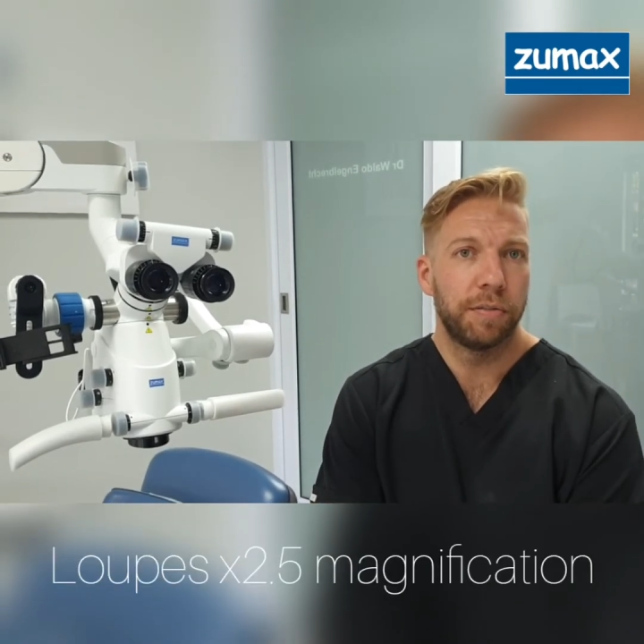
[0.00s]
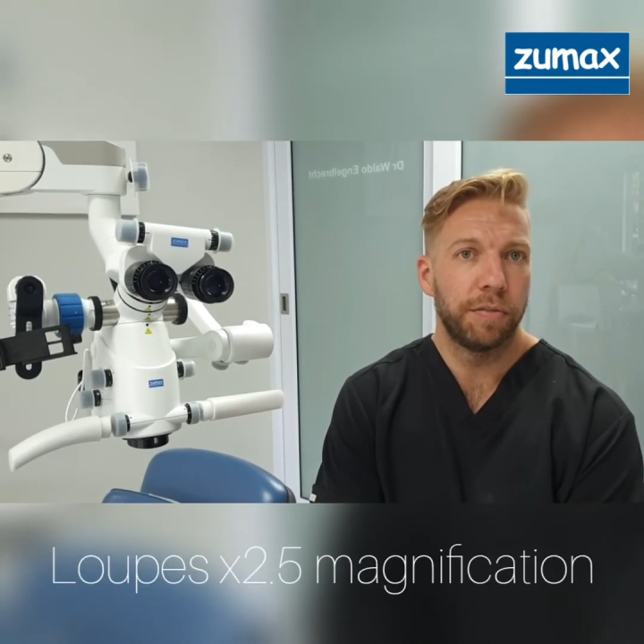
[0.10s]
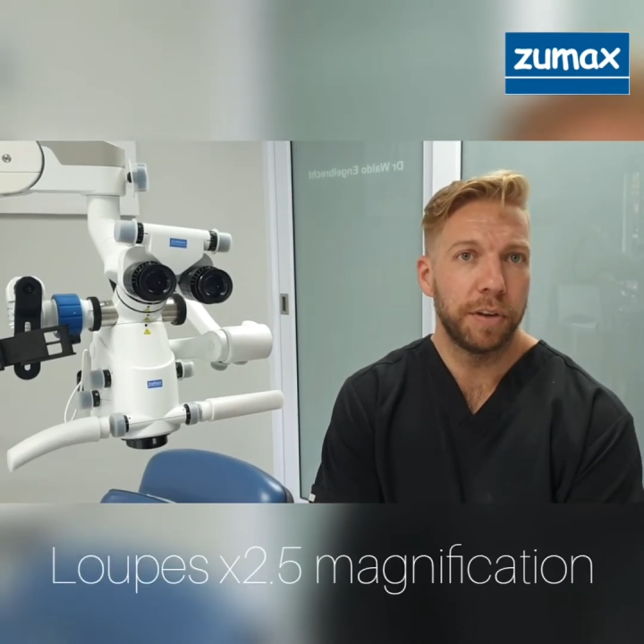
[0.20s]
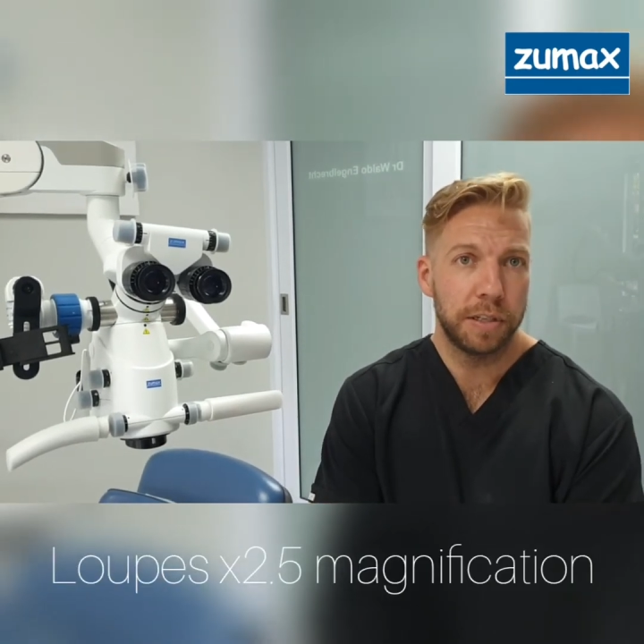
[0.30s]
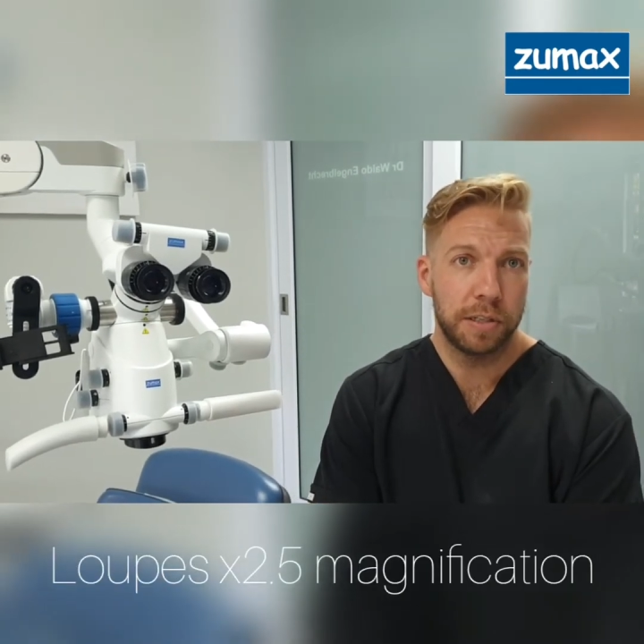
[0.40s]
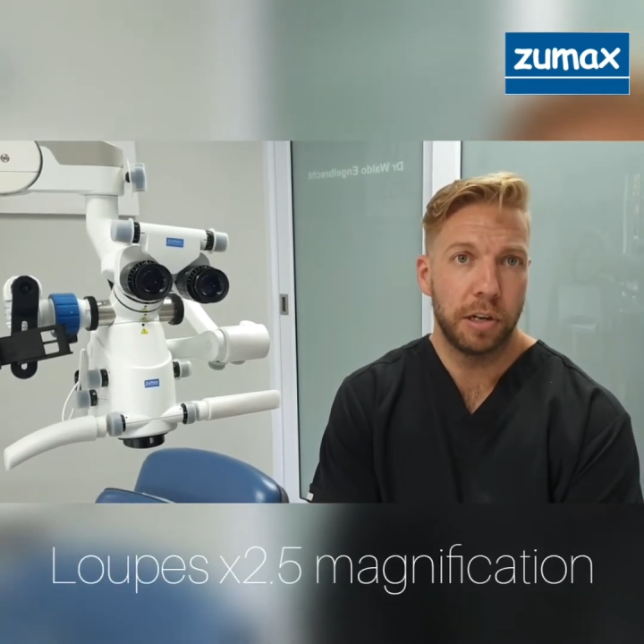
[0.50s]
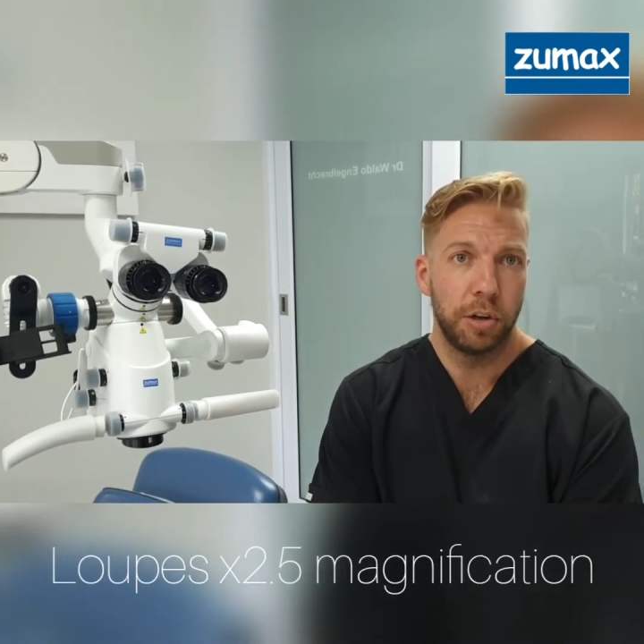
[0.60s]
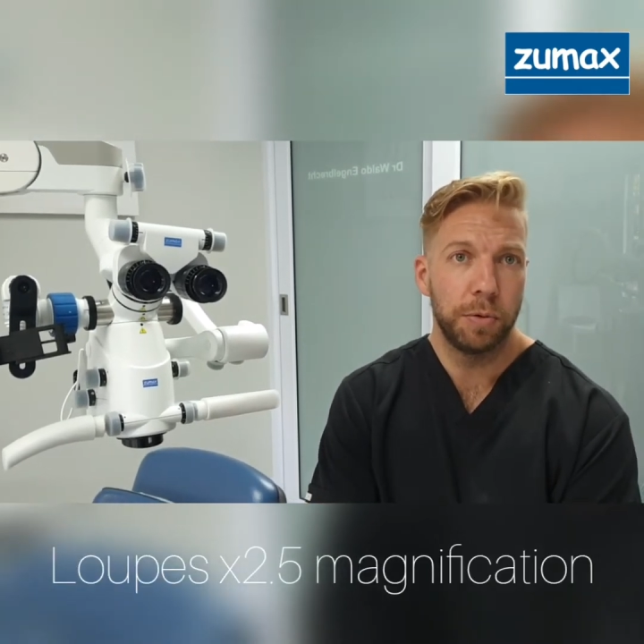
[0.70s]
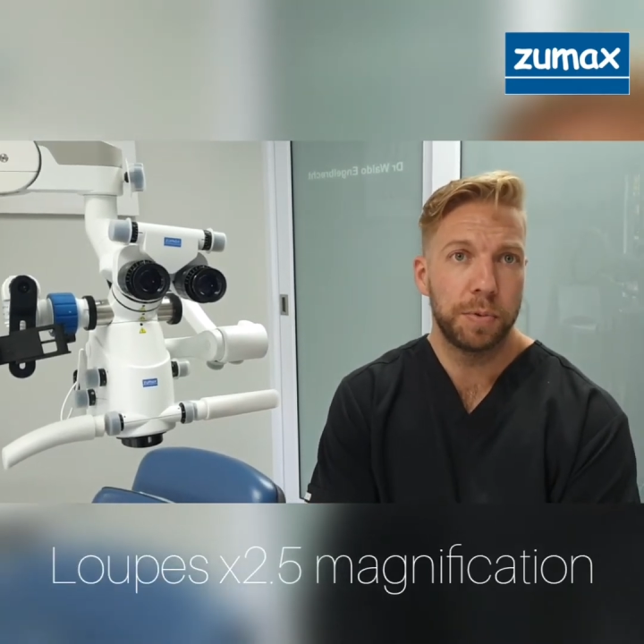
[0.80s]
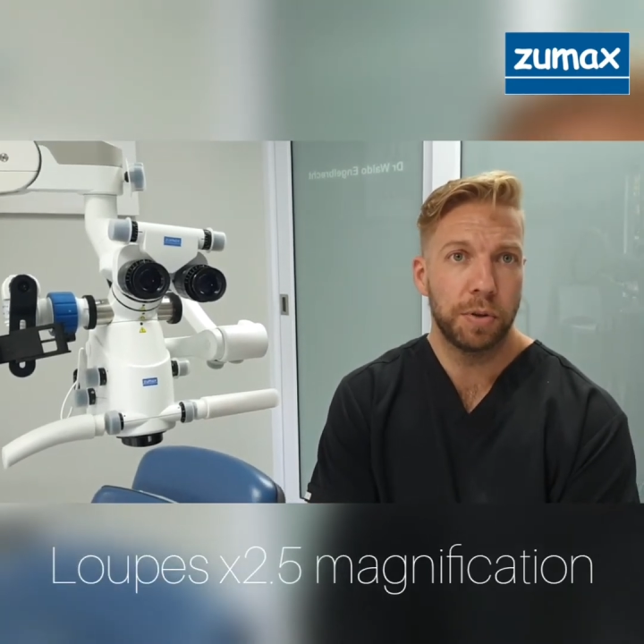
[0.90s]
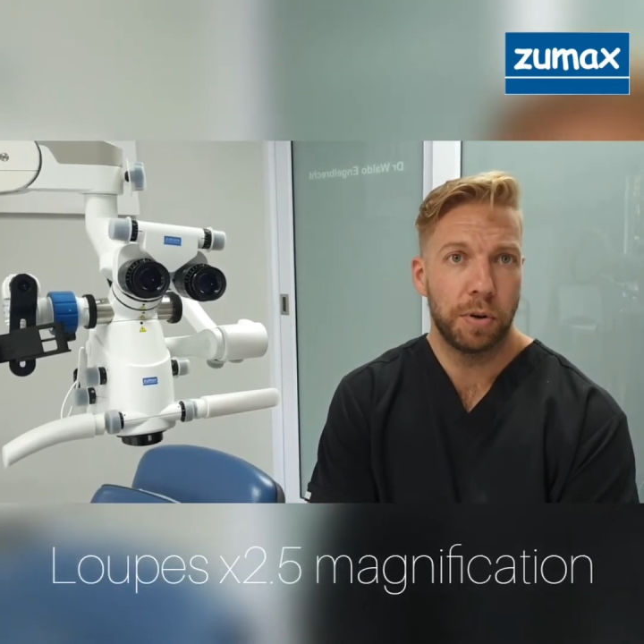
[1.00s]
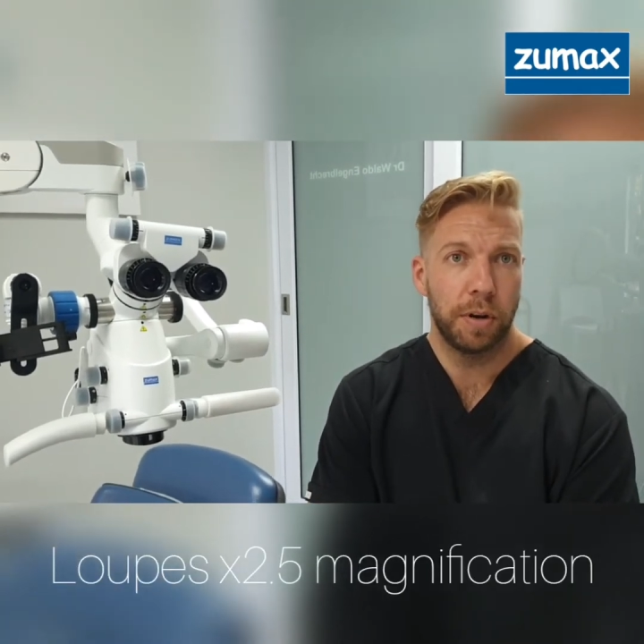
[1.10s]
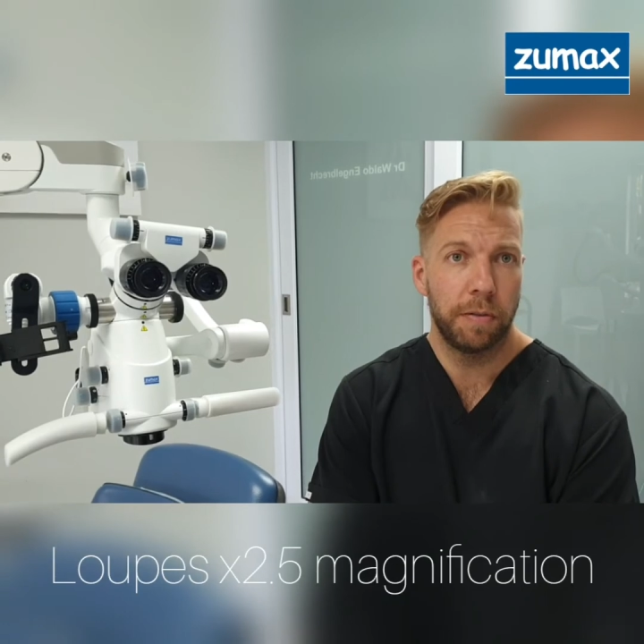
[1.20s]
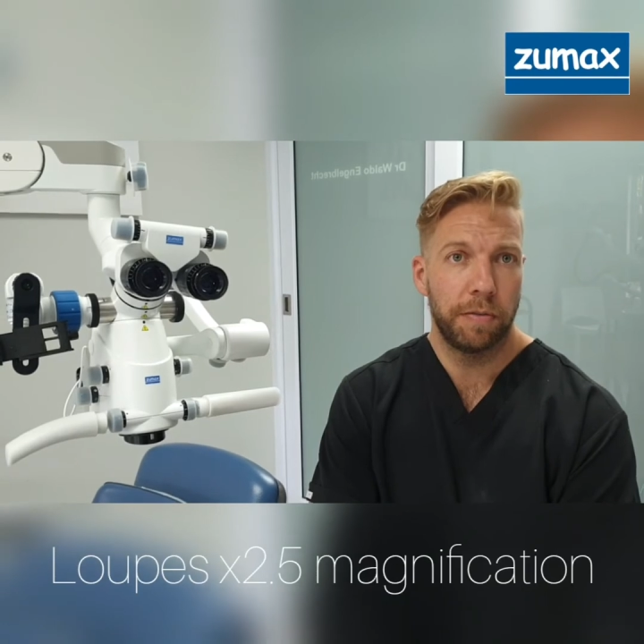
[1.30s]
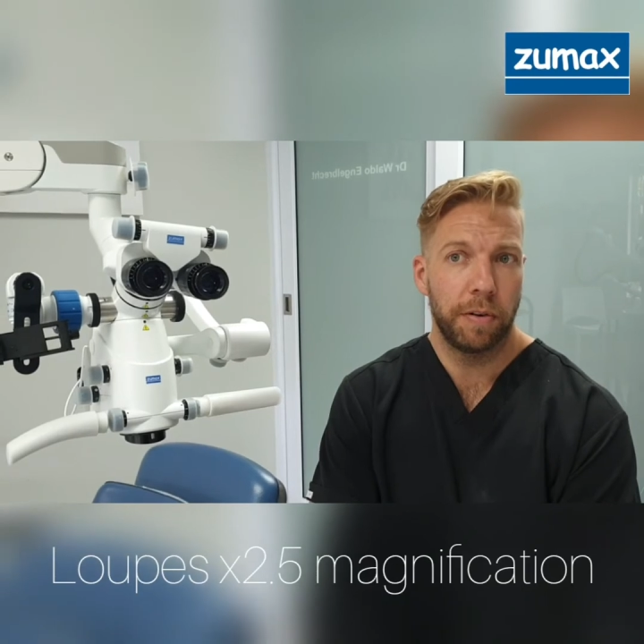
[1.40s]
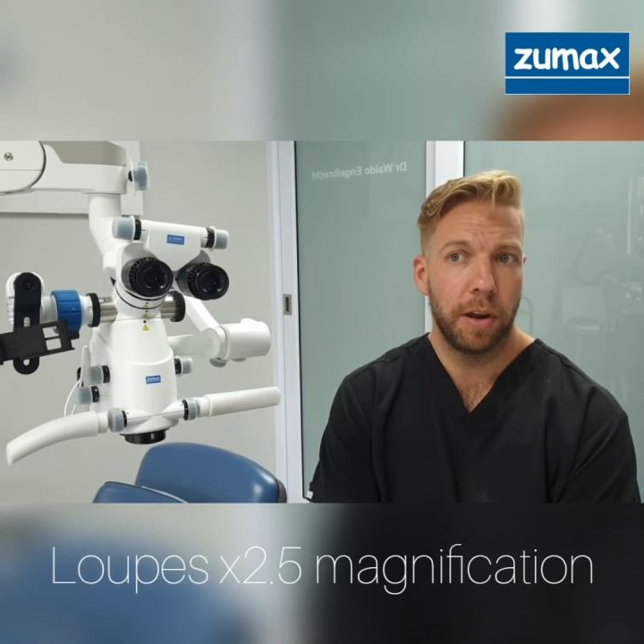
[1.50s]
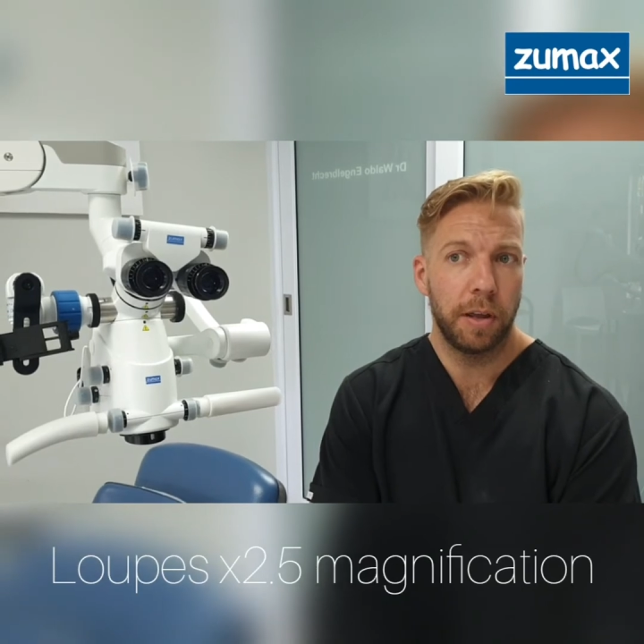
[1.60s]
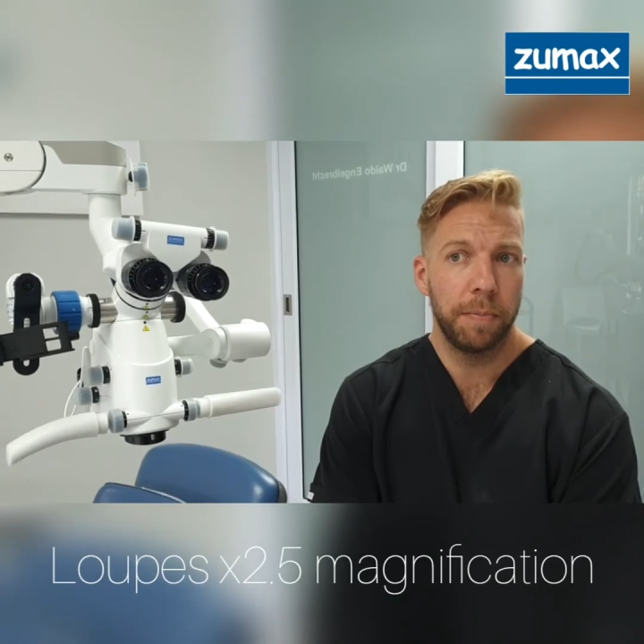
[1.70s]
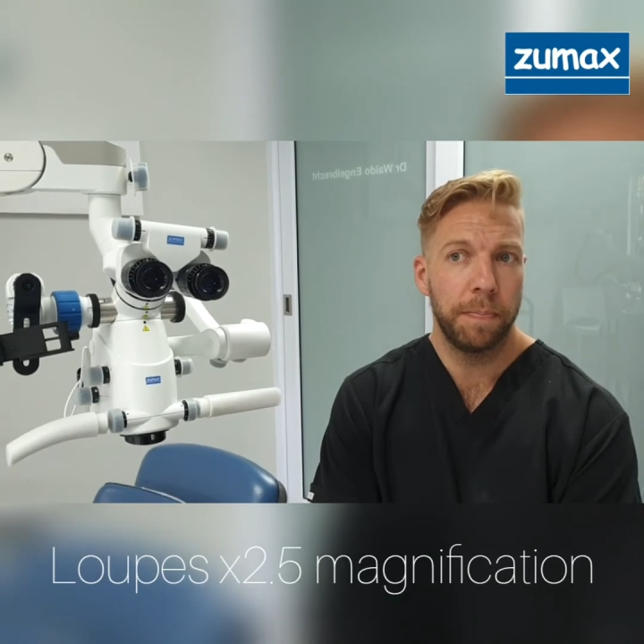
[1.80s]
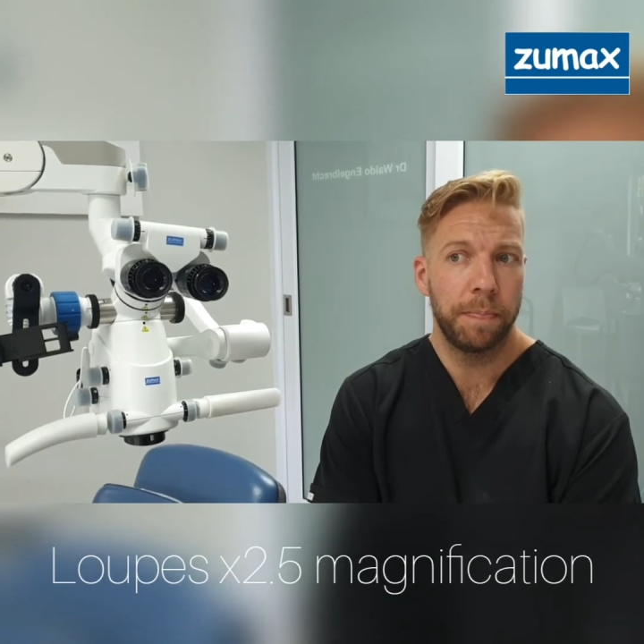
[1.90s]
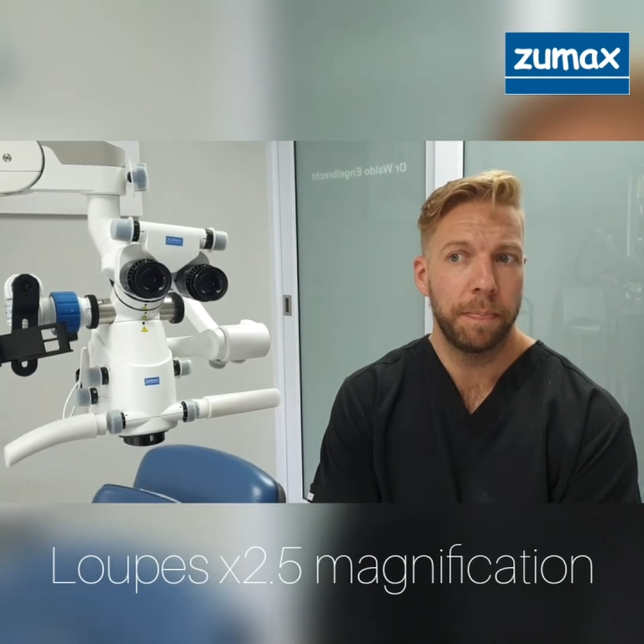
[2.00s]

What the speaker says: fixed loops on a frame.